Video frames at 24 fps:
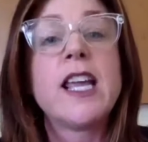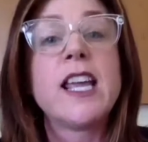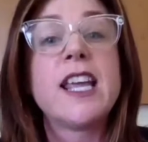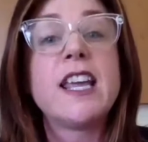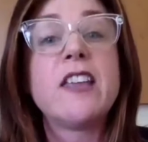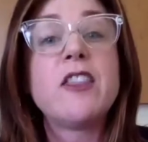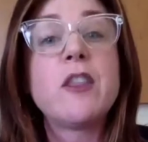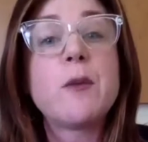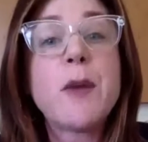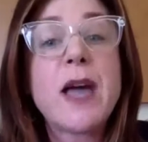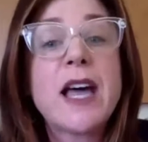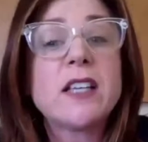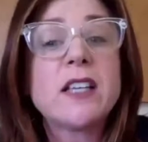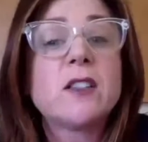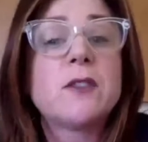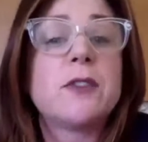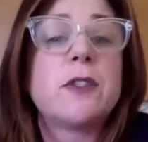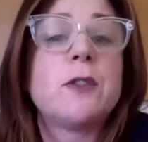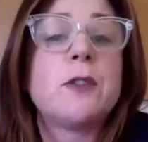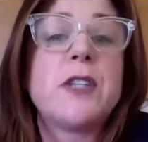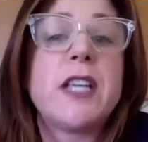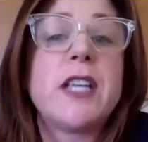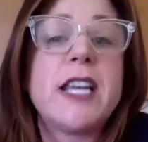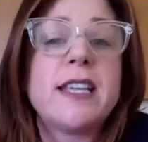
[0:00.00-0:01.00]
In the past
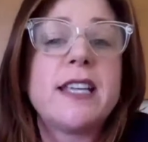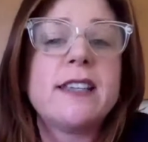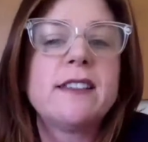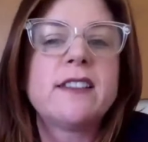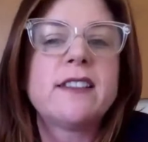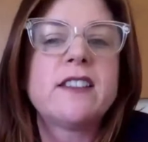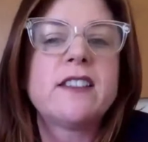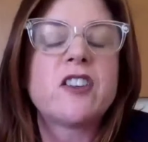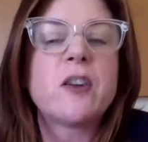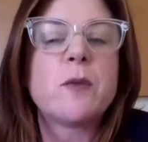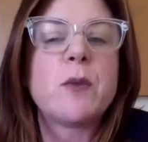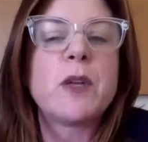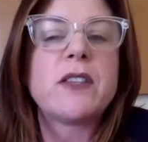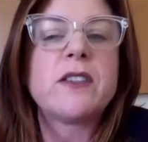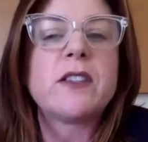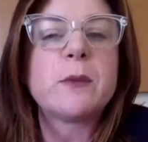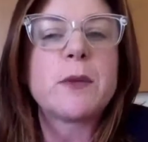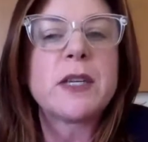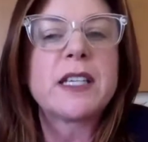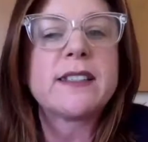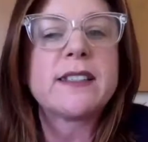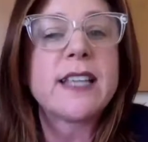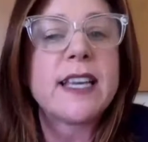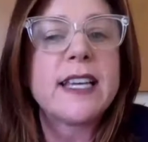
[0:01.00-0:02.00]
few days, there have been some
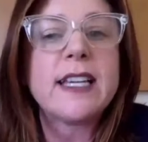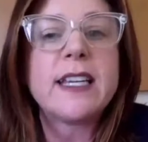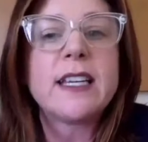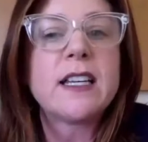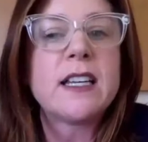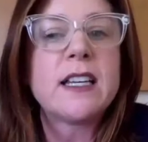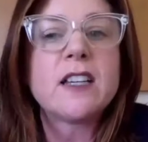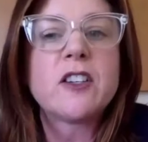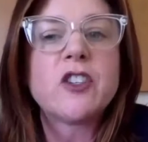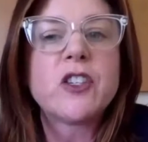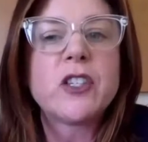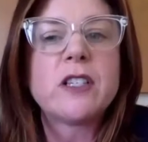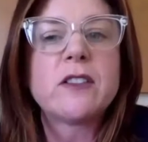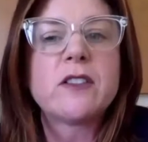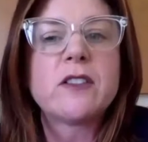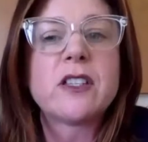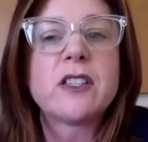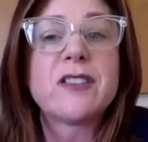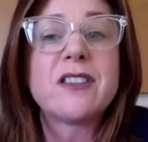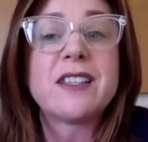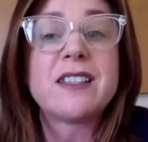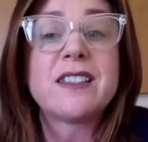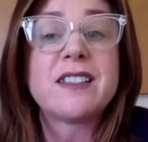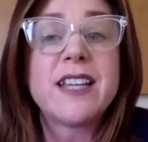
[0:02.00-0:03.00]
exciting initiatives
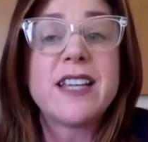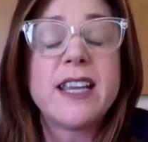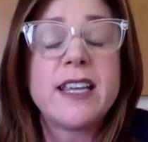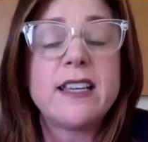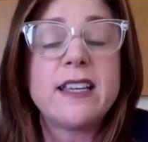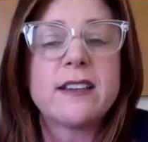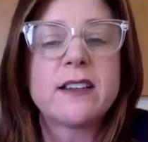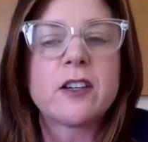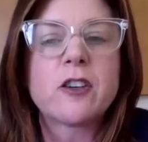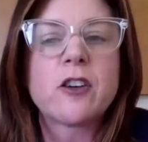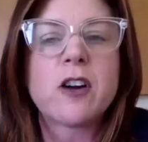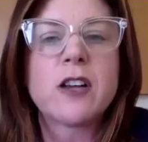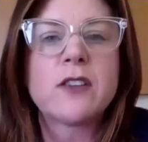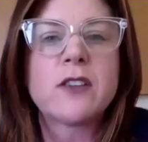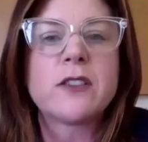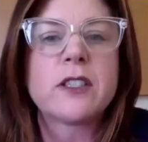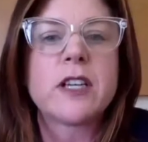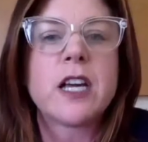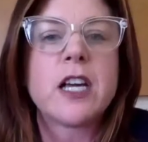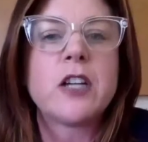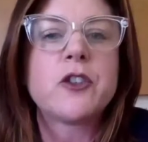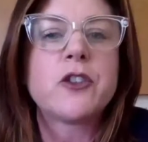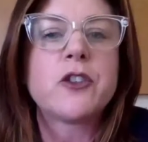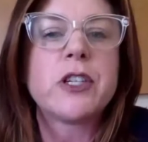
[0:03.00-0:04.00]
in the state and across the
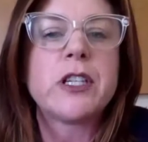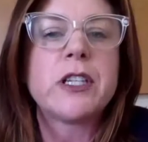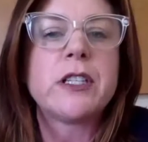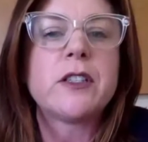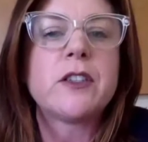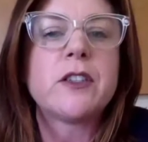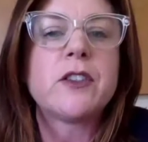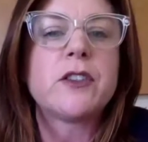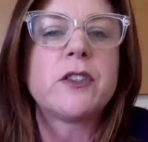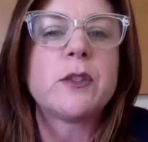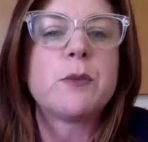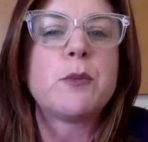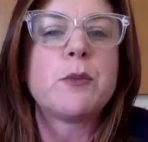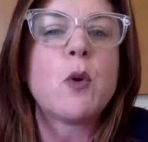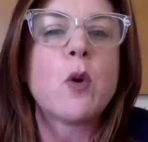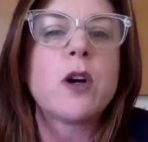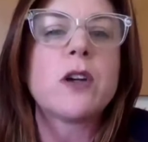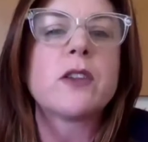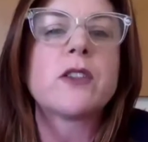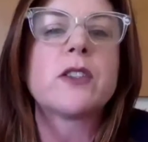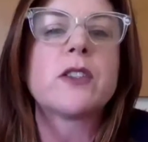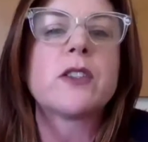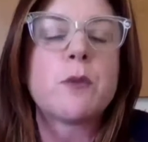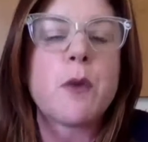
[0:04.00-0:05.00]
country to
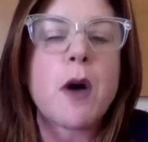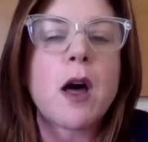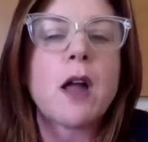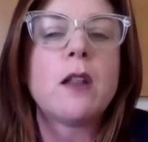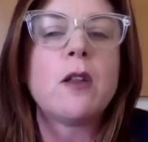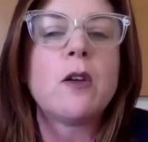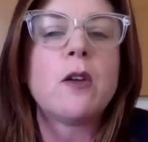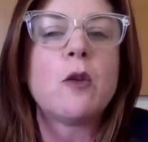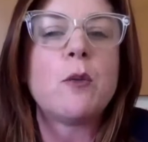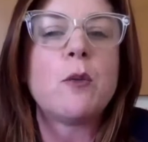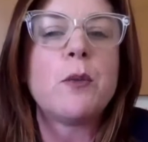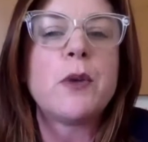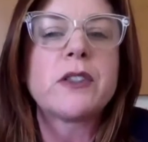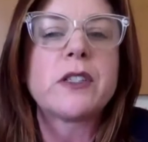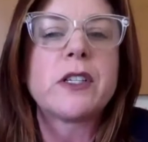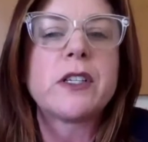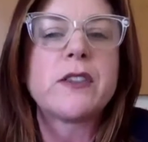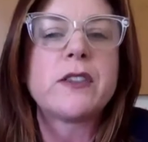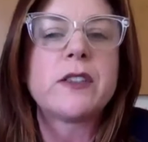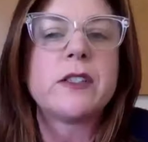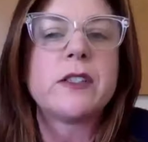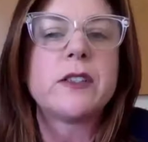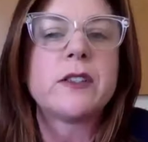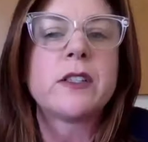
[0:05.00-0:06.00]
support small local
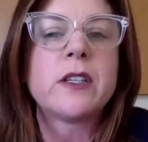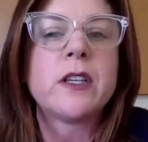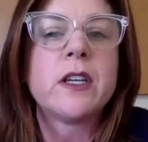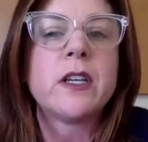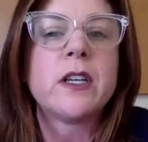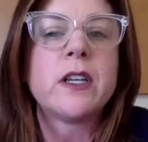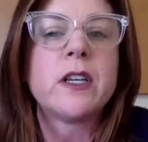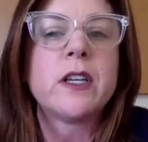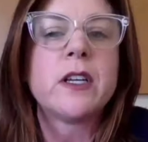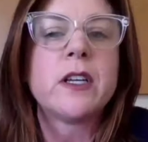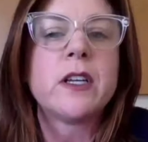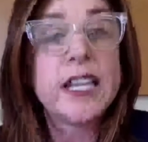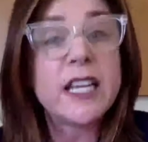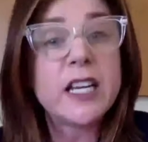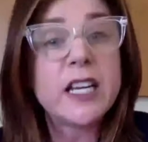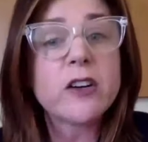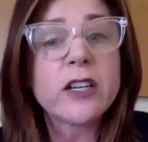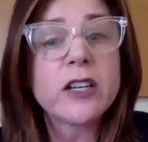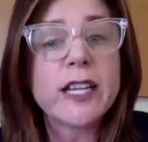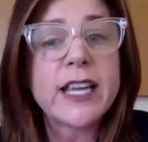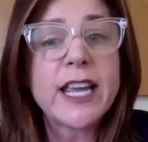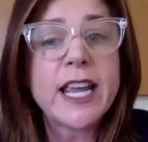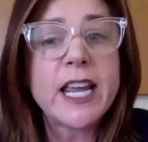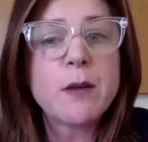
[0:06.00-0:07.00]
businesses that here
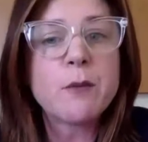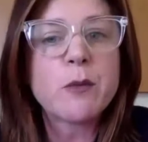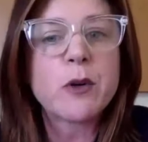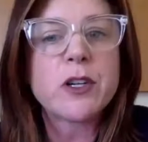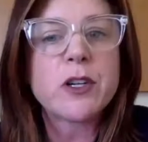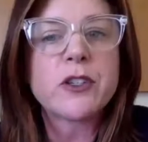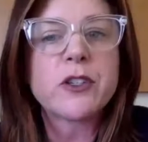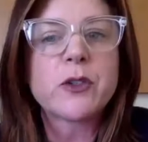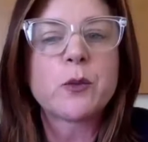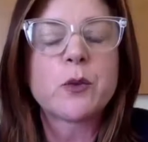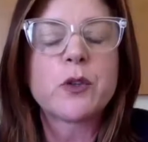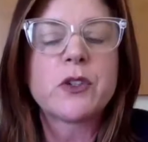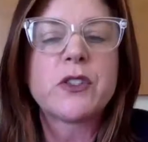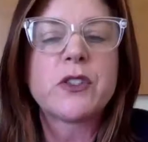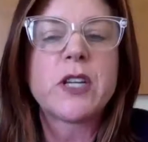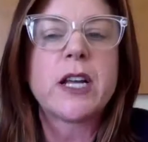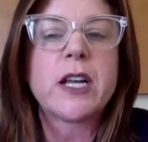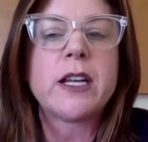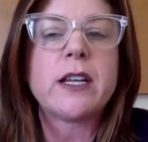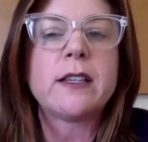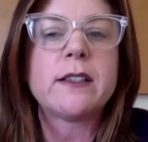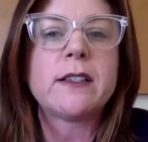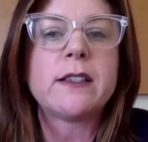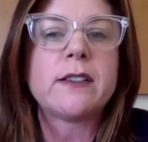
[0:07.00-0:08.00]
in Cambridge, we're
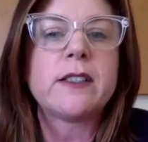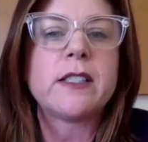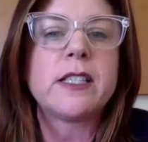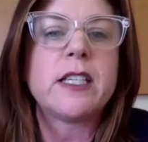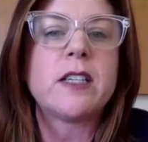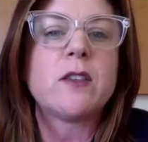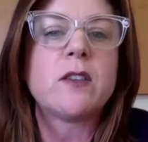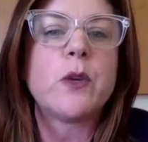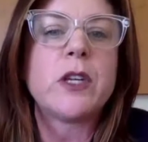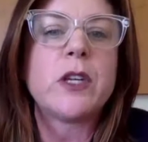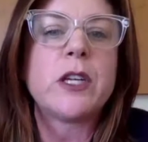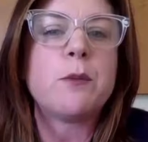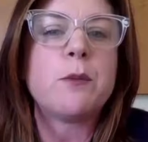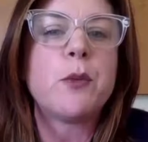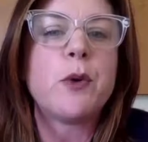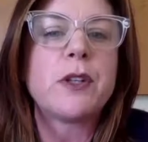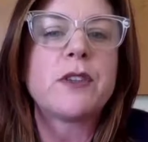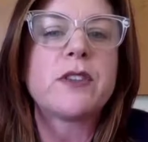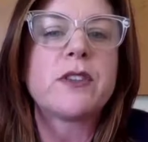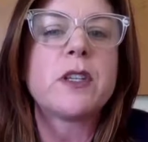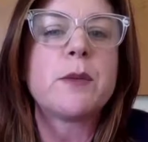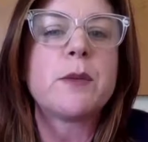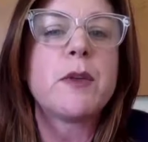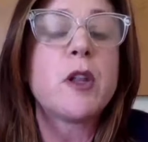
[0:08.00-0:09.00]
studying to see if we can
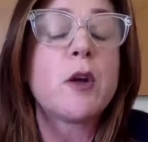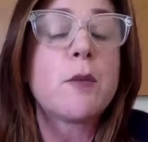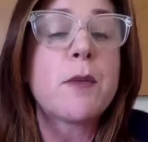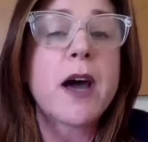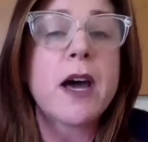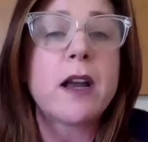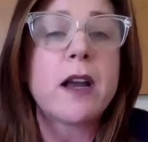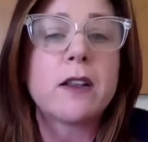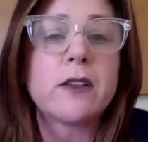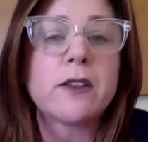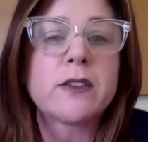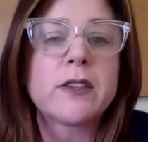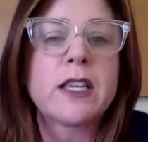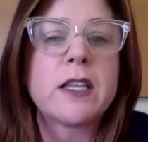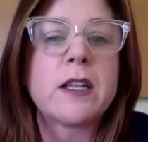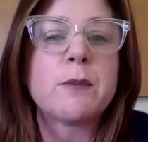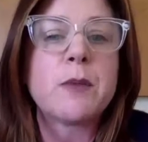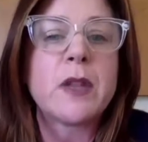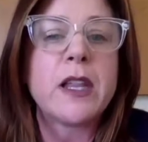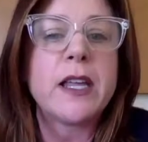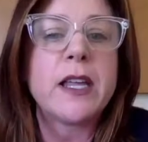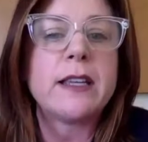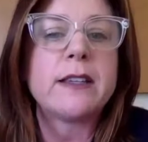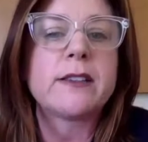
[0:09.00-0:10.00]
put similar models in
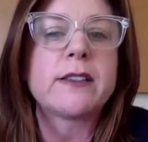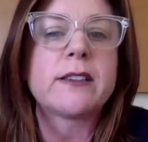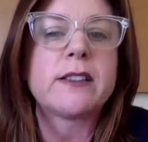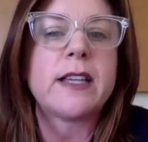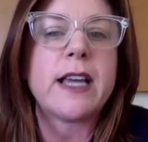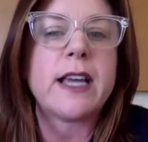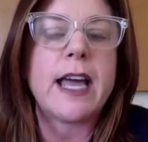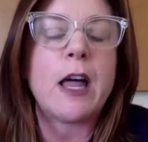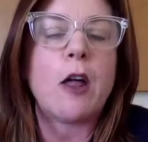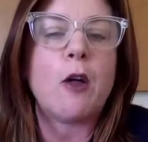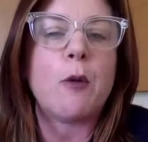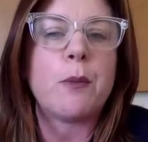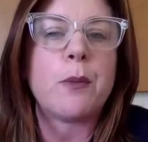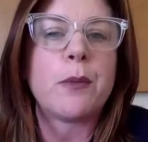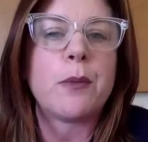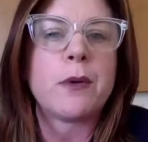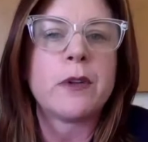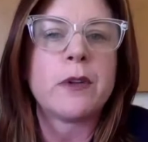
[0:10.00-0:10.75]
place to help.